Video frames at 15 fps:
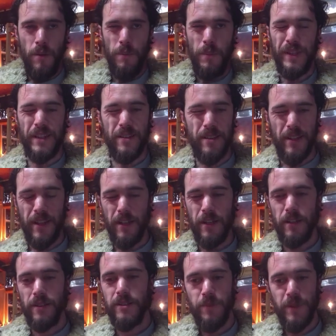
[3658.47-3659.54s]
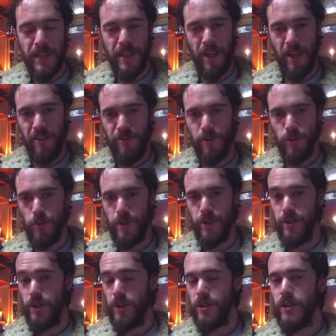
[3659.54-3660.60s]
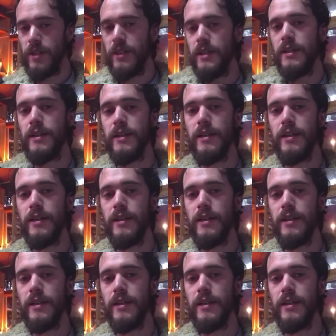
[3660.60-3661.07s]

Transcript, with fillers: but the thing to be careful with Jung